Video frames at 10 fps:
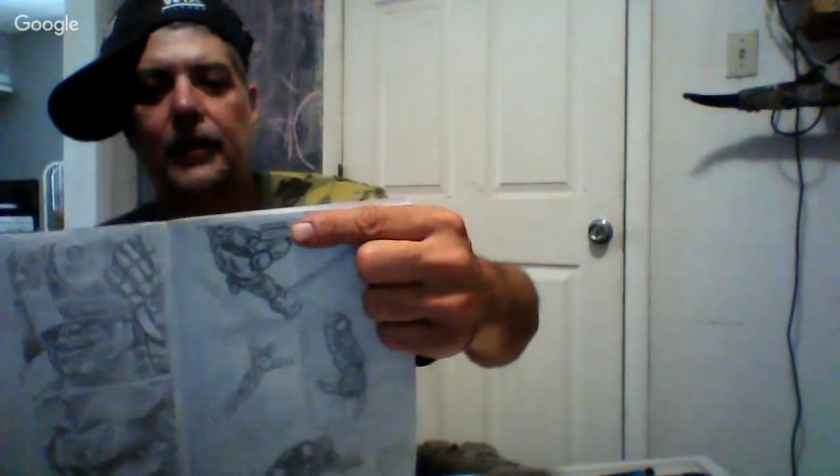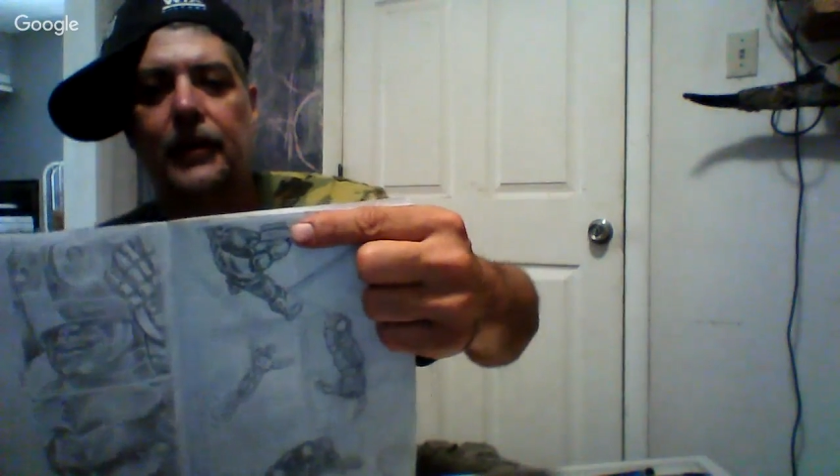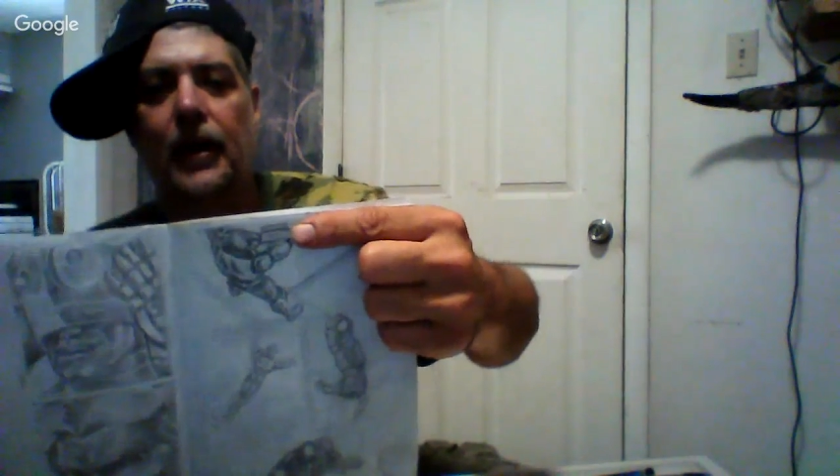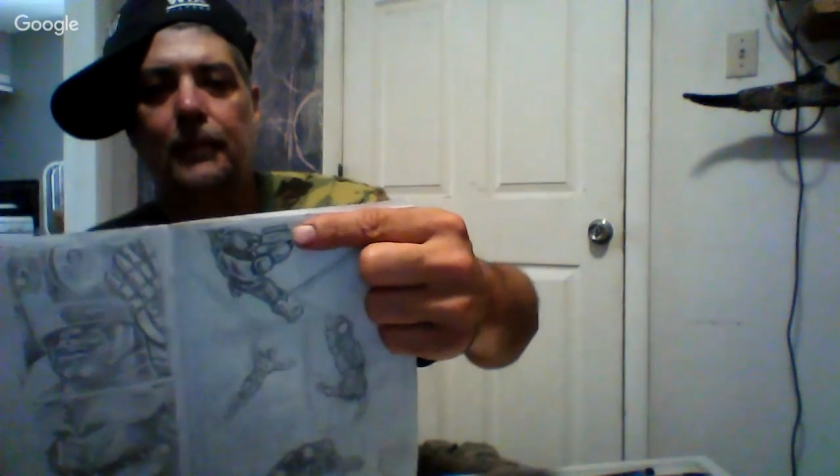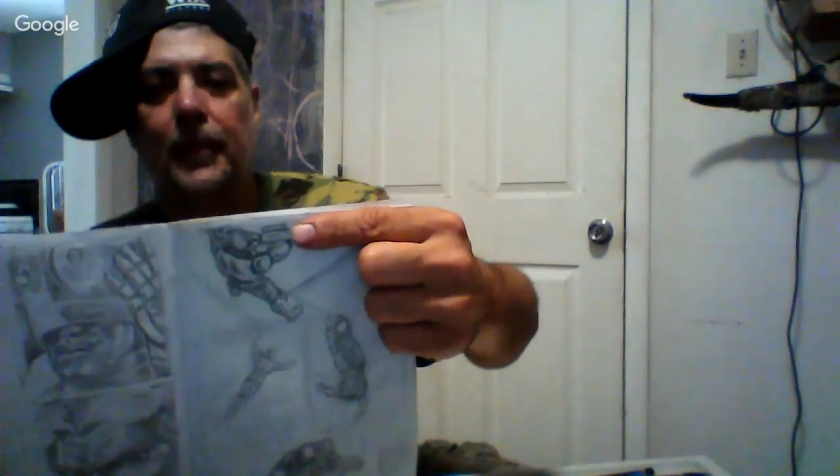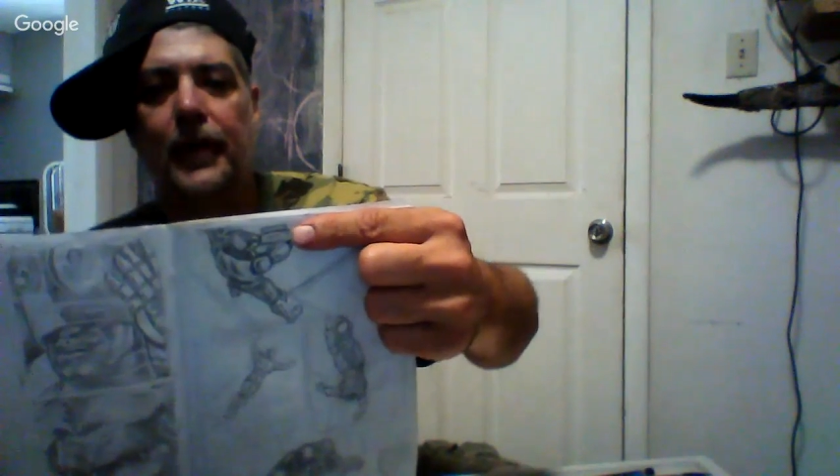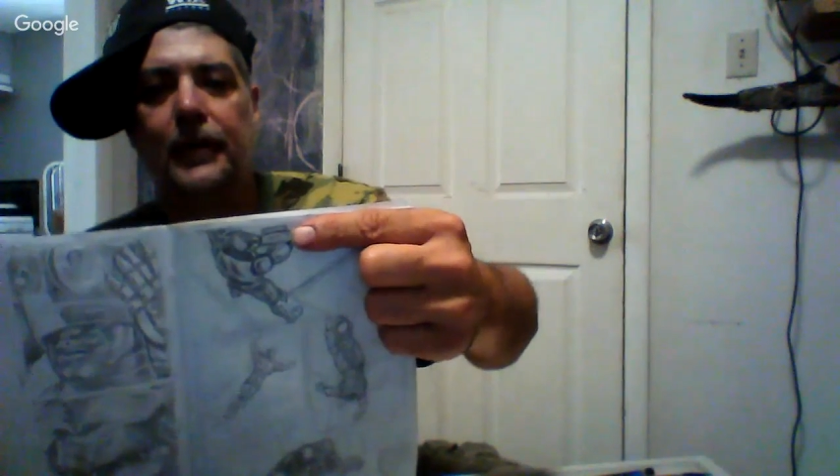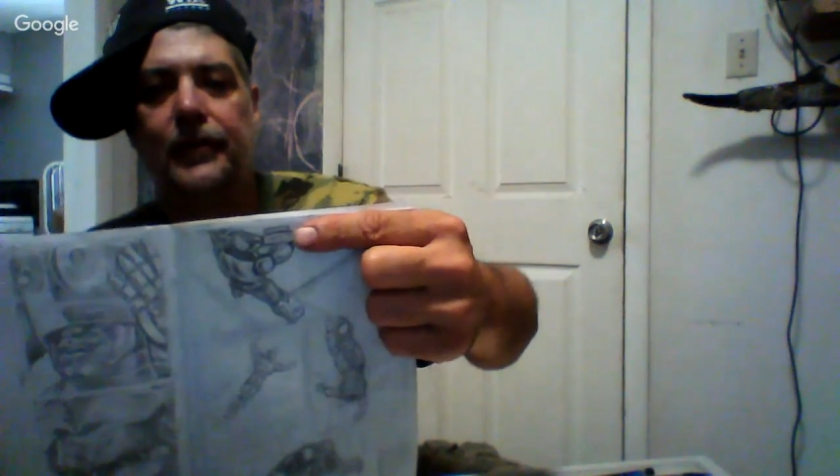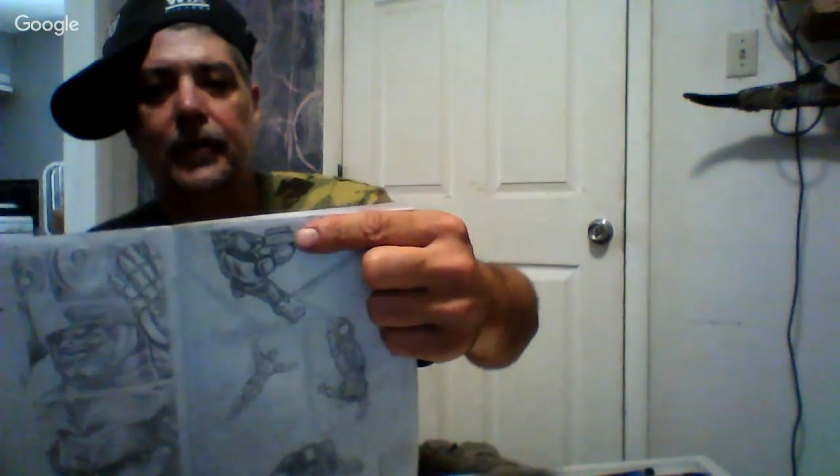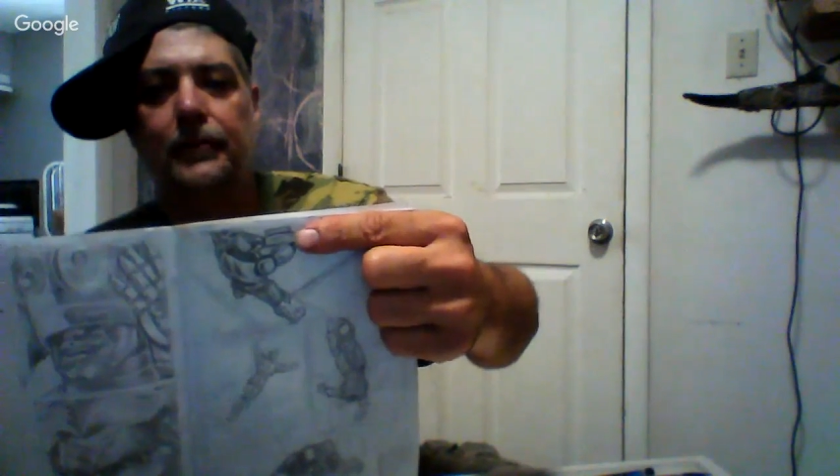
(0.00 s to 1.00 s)

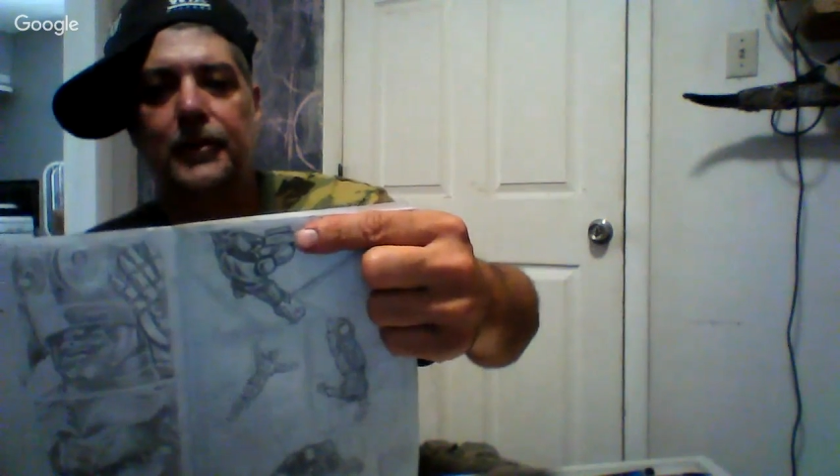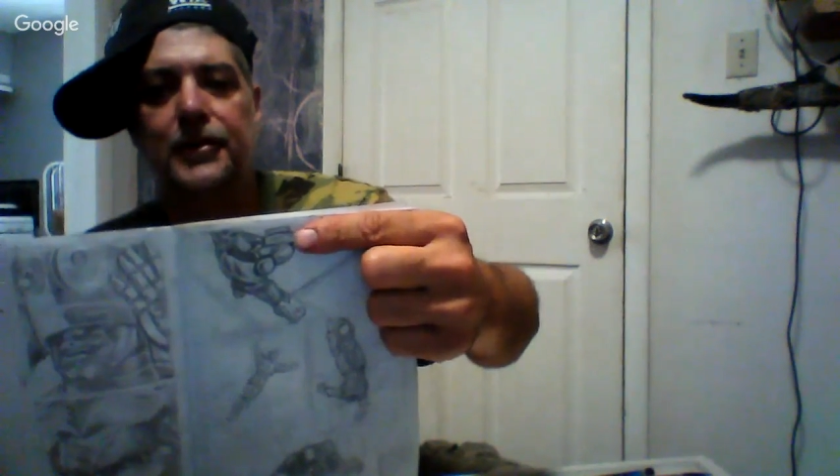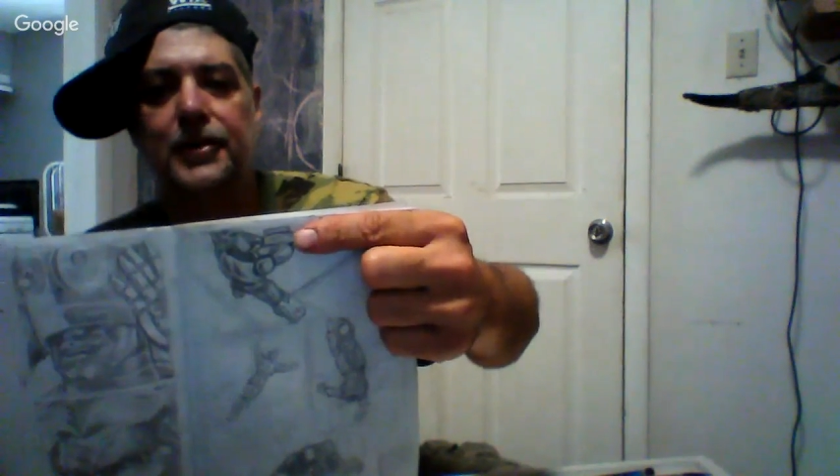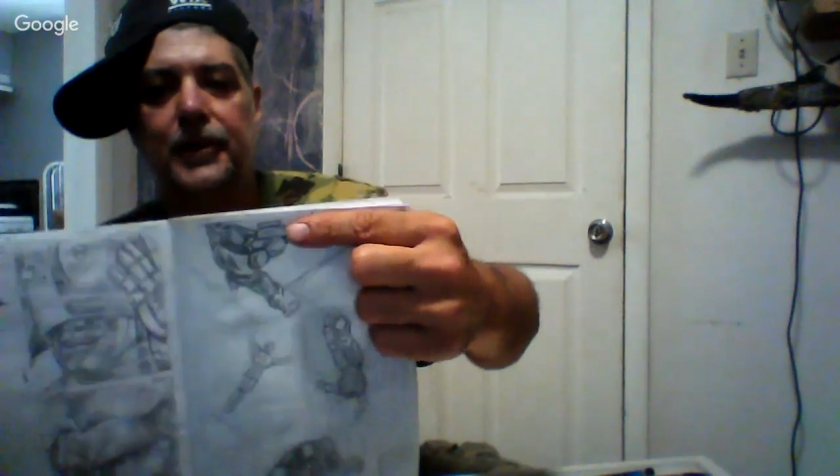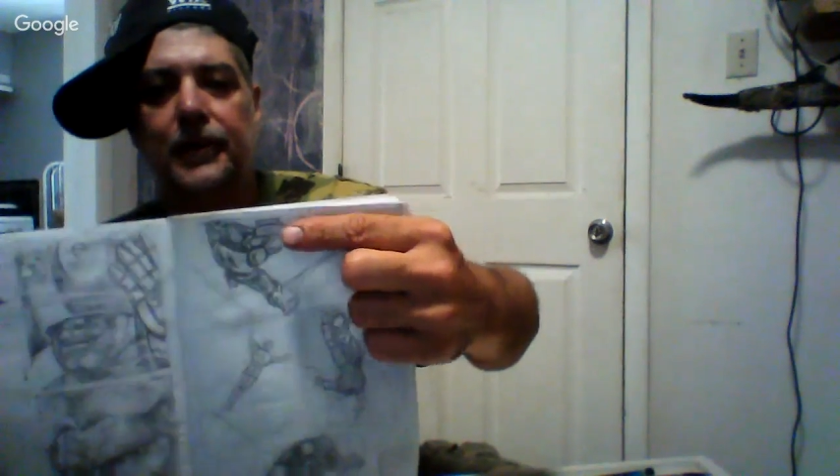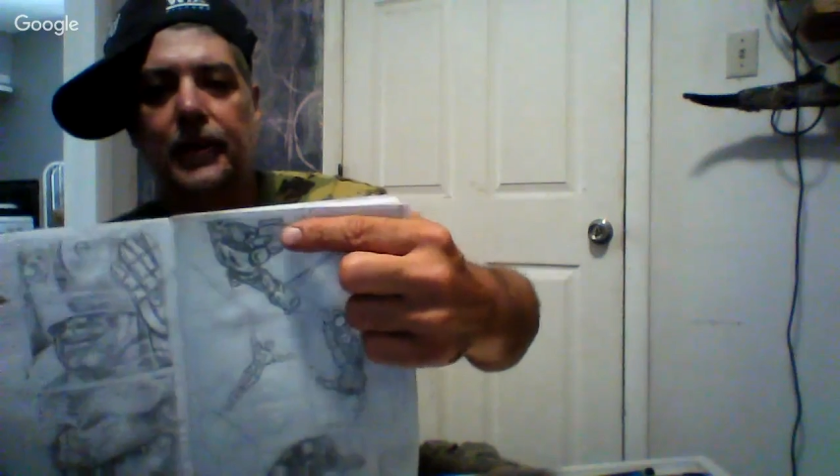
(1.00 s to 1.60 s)
compact submachine